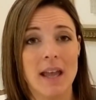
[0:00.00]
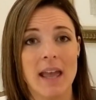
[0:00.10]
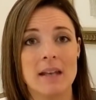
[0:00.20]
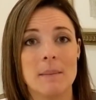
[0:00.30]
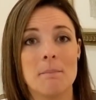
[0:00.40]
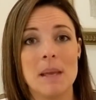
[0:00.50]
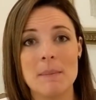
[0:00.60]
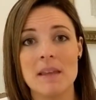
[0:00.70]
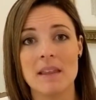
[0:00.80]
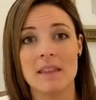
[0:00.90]
And
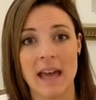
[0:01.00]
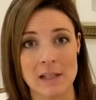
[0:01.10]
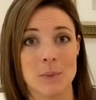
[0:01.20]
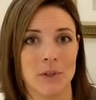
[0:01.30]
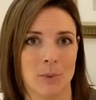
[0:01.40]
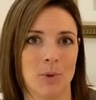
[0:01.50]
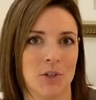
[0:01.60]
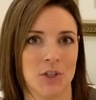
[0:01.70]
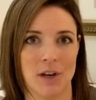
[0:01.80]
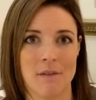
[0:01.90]
maybe that's what you're
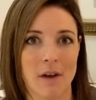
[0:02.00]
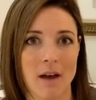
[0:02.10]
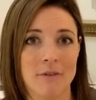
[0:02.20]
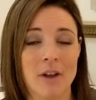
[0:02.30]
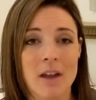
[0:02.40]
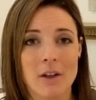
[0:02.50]
appreciative of.